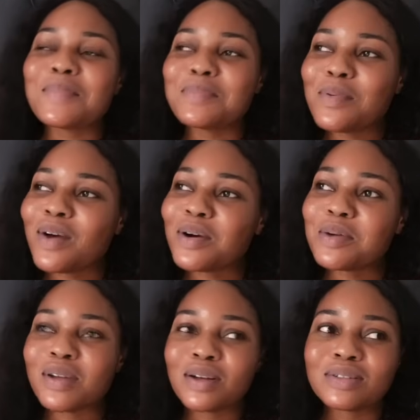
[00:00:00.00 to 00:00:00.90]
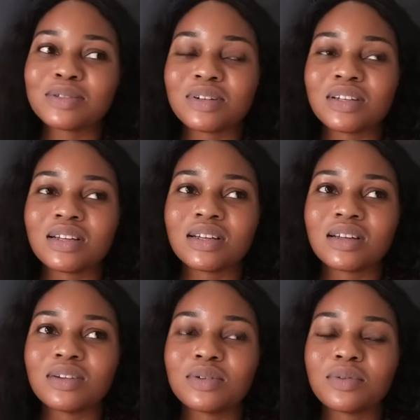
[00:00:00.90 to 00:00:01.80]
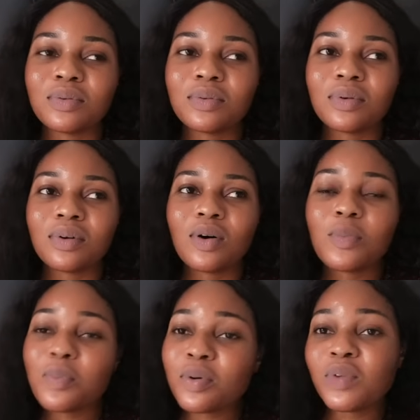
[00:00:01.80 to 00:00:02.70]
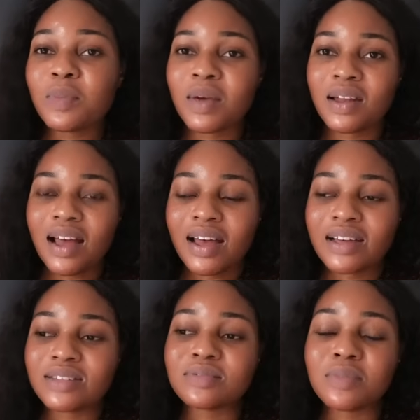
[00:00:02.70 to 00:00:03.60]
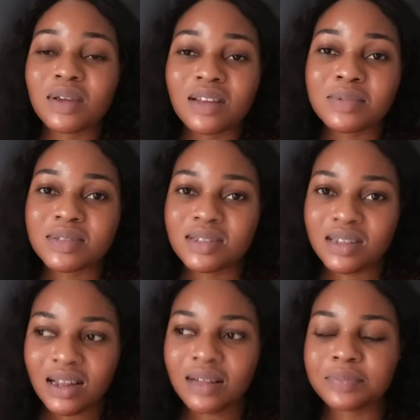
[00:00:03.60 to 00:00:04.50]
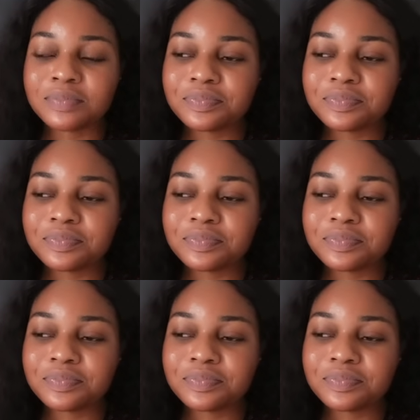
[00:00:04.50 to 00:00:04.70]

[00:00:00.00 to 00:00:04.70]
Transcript: People are coming out to really, you know, open women's eyes, to make them see that